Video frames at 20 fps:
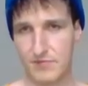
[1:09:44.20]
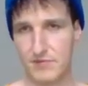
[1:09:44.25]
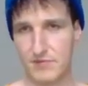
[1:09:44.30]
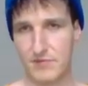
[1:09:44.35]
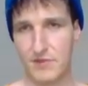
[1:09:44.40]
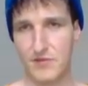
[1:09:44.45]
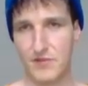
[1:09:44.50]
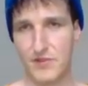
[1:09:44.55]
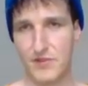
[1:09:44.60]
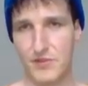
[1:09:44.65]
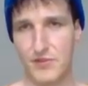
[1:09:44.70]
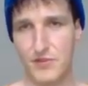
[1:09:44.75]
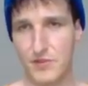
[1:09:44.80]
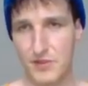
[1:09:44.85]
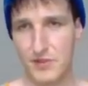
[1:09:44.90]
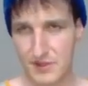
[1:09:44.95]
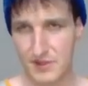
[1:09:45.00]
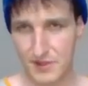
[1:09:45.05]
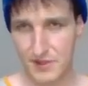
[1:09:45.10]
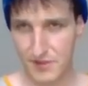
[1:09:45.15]
If if you
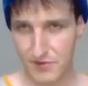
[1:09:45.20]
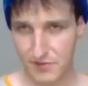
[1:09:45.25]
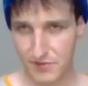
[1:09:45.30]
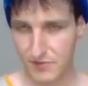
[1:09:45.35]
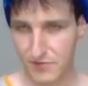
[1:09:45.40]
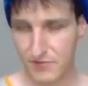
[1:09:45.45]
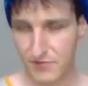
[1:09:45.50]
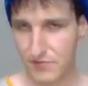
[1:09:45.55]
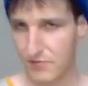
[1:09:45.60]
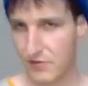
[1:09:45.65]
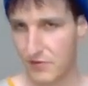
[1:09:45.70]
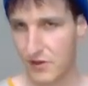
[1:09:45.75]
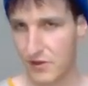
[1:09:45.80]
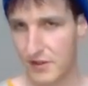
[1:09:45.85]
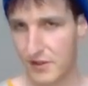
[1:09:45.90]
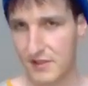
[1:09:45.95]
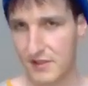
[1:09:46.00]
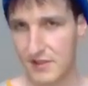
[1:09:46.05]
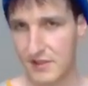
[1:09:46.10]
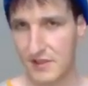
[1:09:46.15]
use the word
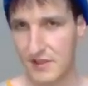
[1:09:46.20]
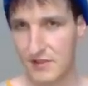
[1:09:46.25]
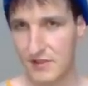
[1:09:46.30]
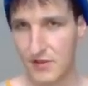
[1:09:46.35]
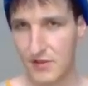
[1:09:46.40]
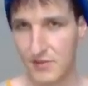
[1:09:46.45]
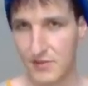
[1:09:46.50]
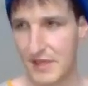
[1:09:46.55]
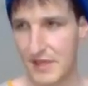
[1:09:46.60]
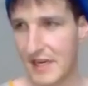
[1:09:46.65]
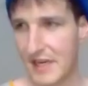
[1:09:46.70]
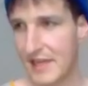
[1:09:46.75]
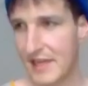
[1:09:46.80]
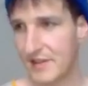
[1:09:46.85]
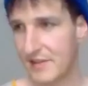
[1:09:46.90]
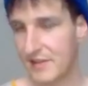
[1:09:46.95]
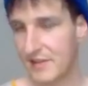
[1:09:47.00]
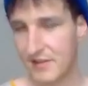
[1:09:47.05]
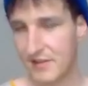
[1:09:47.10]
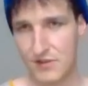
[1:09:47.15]

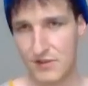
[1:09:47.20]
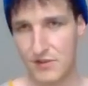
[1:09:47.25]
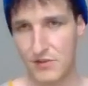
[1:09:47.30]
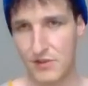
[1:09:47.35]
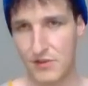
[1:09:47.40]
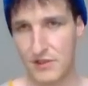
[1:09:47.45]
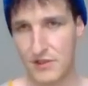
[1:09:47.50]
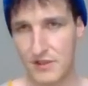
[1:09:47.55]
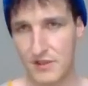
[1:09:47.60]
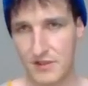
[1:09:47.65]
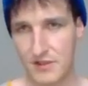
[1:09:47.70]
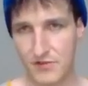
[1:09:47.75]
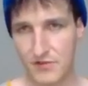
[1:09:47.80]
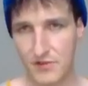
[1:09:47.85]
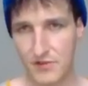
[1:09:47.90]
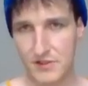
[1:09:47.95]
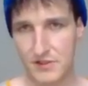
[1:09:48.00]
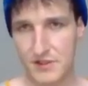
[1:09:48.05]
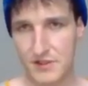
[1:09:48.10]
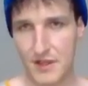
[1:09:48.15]
determinated, you hear it the
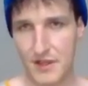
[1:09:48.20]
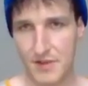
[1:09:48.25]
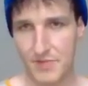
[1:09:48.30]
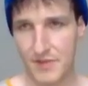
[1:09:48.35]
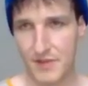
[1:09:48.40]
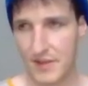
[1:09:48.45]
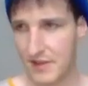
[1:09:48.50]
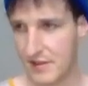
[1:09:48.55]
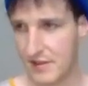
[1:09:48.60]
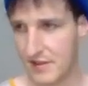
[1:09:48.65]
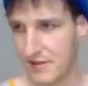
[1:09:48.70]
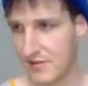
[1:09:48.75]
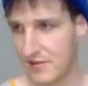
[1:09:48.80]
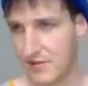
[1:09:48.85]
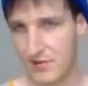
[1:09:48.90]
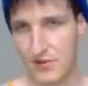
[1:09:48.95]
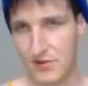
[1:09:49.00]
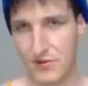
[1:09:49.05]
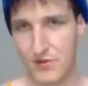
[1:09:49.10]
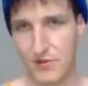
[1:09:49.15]
first time, then you
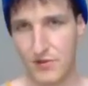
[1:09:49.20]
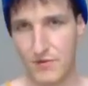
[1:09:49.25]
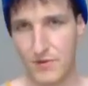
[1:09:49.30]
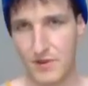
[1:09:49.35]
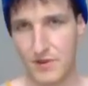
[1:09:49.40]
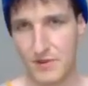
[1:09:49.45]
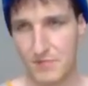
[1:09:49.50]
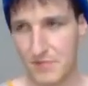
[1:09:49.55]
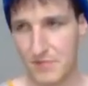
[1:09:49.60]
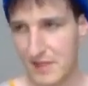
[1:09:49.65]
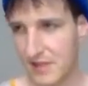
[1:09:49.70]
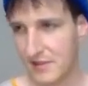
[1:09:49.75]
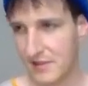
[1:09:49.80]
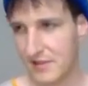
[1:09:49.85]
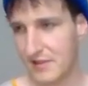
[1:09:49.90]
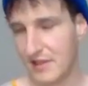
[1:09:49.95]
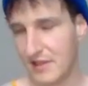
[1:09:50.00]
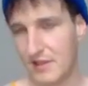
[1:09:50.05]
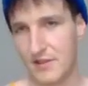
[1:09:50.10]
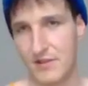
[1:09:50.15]
don't know what it means.
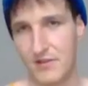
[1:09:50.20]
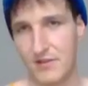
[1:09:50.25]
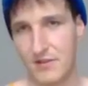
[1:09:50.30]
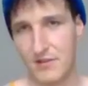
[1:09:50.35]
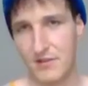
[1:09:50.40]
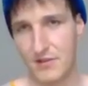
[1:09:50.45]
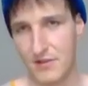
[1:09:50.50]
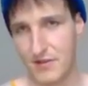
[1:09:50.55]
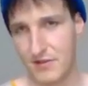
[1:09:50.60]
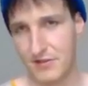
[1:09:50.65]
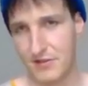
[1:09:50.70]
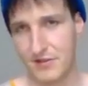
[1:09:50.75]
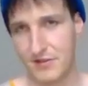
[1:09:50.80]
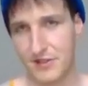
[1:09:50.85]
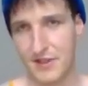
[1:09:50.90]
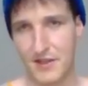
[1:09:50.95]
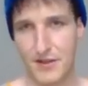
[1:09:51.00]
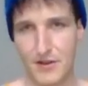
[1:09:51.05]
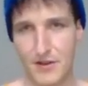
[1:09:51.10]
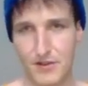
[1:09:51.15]
Then you
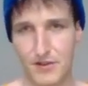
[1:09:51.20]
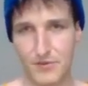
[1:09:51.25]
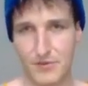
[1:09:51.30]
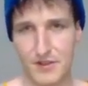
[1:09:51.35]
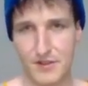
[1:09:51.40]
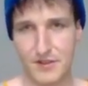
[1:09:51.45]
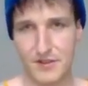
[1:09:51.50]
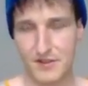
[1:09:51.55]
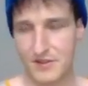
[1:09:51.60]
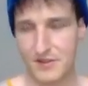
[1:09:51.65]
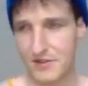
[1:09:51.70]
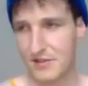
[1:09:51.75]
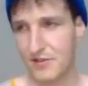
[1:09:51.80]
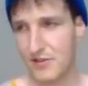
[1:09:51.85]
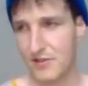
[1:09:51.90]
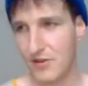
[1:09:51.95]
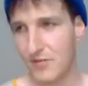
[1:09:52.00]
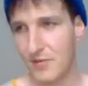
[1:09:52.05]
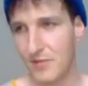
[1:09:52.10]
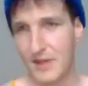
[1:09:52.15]
check out what is
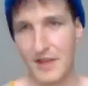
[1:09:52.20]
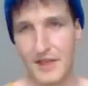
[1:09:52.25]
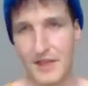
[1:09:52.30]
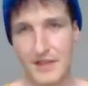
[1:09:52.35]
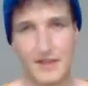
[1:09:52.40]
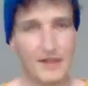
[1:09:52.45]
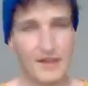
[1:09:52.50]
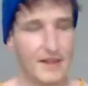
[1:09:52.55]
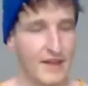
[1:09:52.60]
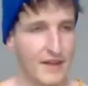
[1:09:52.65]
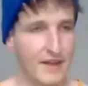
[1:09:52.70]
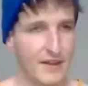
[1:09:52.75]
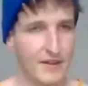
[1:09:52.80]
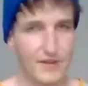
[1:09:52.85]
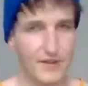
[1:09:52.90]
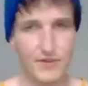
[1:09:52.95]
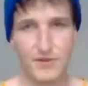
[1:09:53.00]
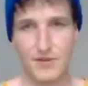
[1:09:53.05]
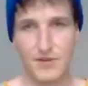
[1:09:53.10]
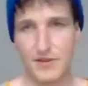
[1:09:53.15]
determinated. Then
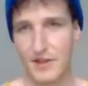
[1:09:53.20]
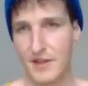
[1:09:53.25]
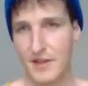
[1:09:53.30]
you